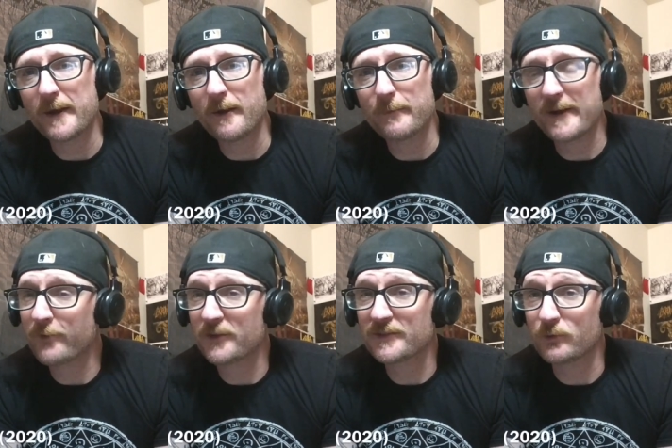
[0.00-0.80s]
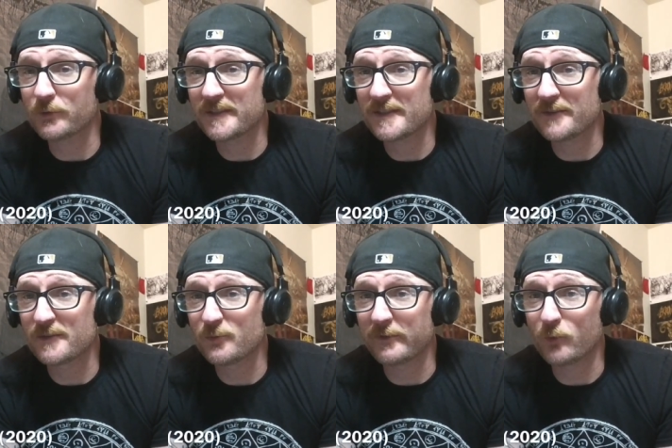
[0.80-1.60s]
there, but I've also only seen
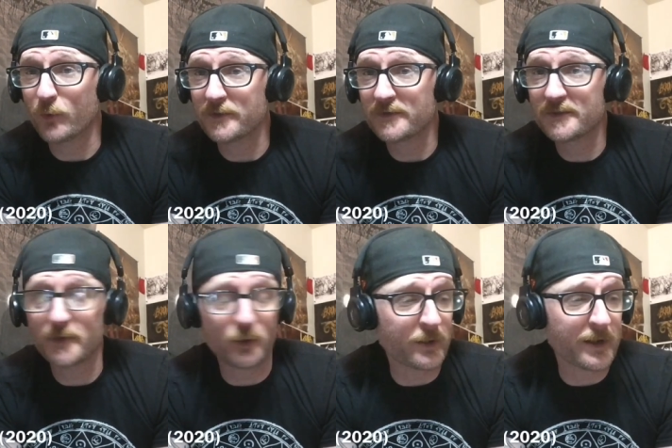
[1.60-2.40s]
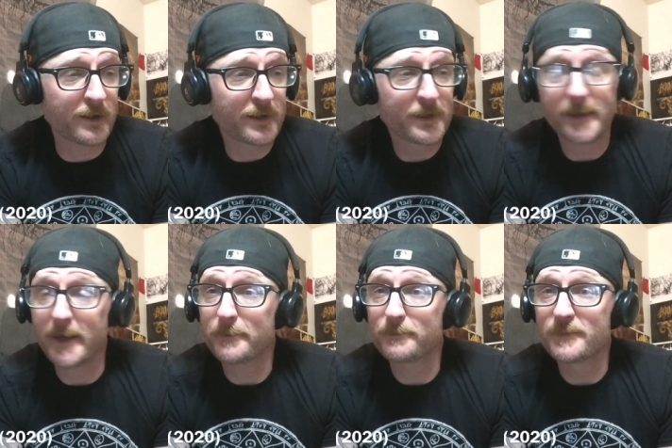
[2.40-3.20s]
this movie once, so uh,
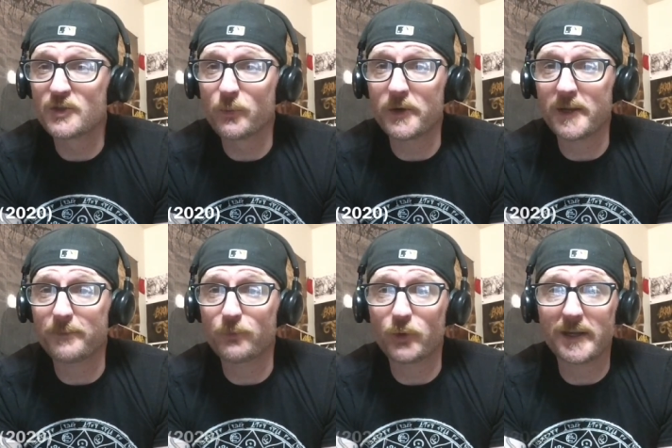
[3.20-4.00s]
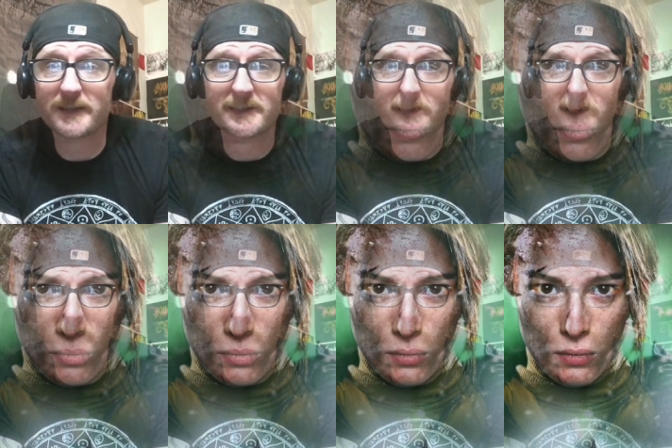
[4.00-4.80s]
yeah, super deep. What do you guys think about
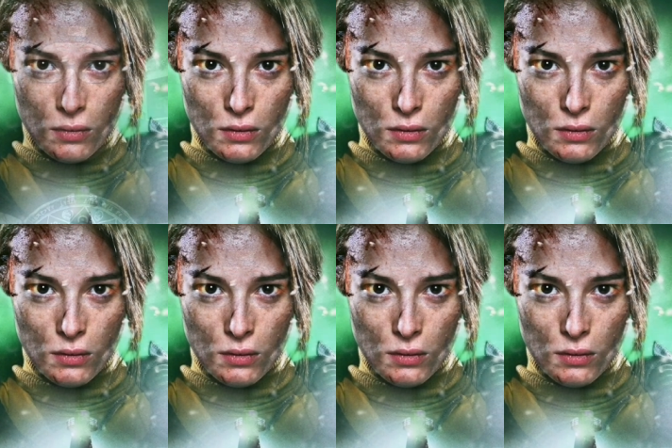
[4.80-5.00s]
that one?